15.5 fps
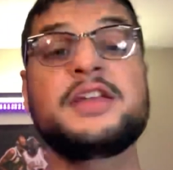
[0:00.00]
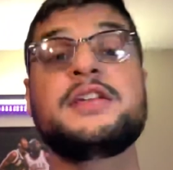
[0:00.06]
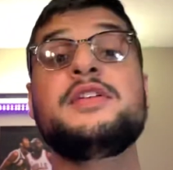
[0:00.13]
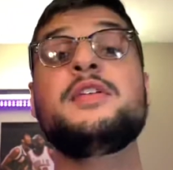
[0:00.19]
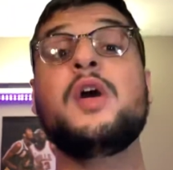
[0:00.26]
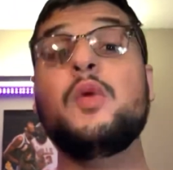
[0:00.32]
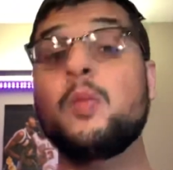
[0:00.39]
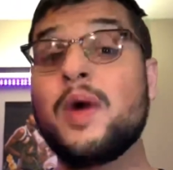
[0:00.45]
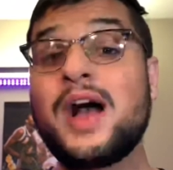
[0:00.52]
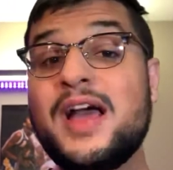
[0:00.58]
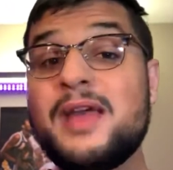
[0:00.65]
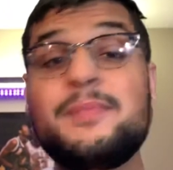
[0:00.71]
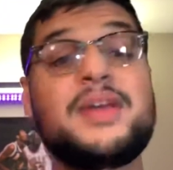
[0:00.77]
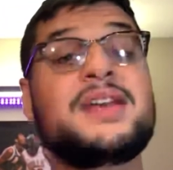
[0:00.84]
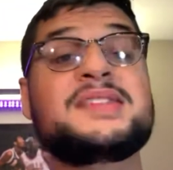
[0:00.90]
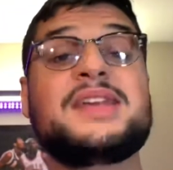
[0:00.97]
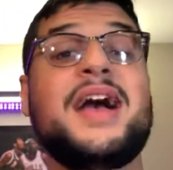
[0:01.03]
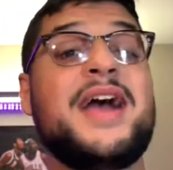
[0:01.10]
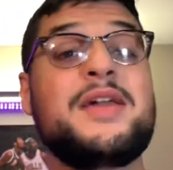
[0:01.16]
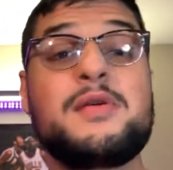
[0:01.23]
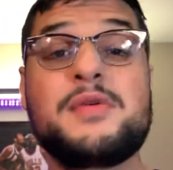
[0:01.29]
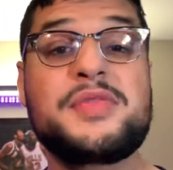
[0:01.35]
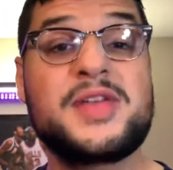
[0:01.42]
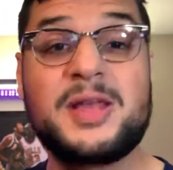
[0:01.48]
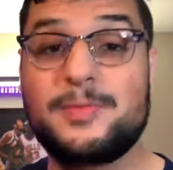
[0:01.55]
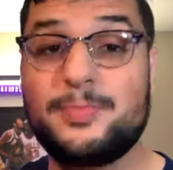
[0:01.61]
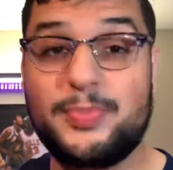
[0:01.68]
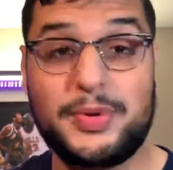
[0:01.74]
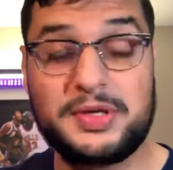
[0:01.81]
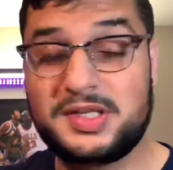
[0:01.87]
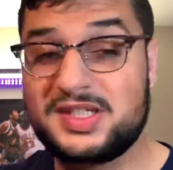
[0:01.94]
You know why? Because I don't
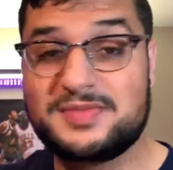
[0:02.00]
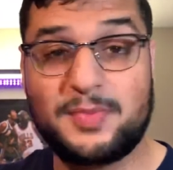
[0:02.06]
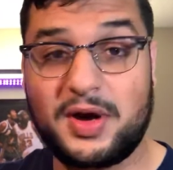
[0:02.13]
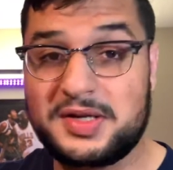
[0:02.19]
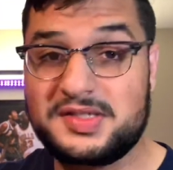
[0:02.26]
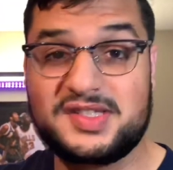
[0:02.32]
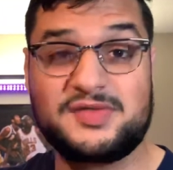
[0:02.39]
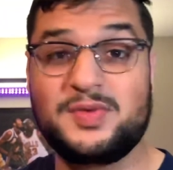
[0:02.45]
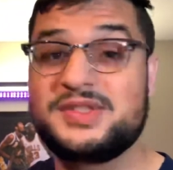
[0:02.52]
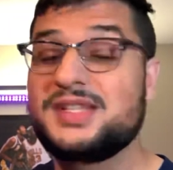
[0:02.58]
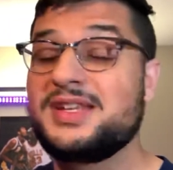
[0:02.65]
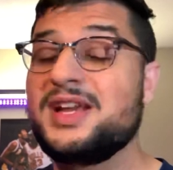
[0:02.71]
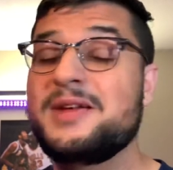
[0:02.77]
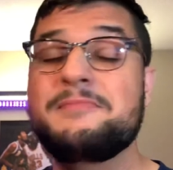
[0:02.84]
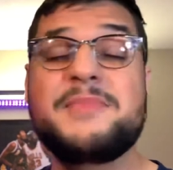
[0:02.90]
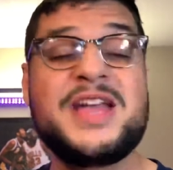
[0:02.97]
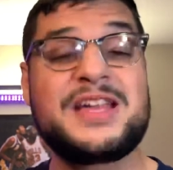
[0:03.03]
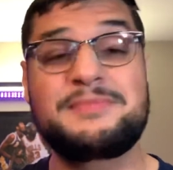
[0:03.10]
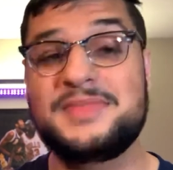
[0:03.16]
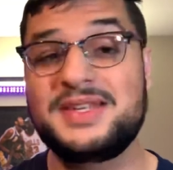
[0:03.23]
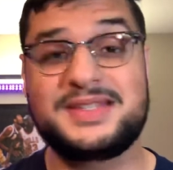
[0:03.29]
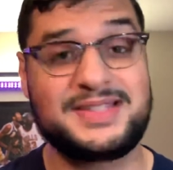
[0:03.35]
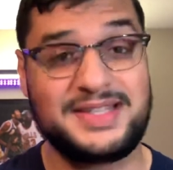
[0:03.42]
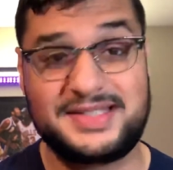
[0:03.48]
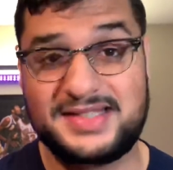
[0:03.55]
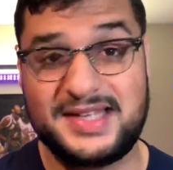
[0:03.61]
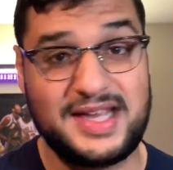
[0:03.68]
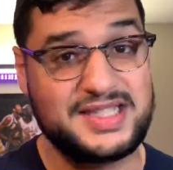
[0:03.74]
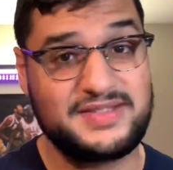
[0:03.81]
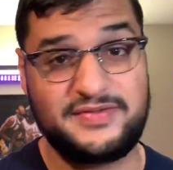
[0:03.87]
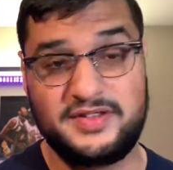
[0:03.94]
think book smarts is what's gonna make me
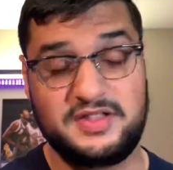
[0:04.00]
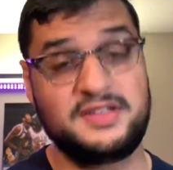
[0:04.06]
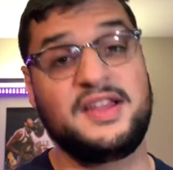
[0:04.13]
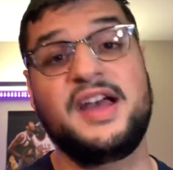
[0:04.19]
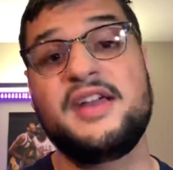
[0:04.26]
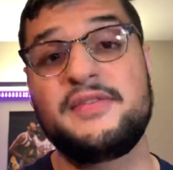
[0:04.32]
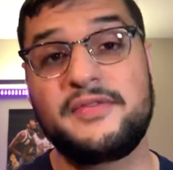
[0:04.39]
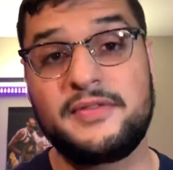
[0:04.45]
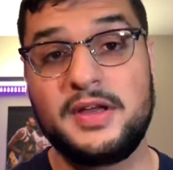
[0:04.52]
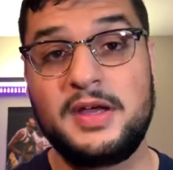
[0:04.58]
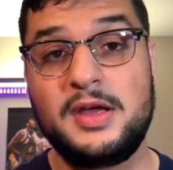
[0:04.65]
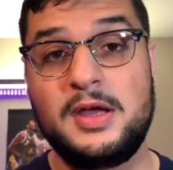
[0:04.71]
successful in life.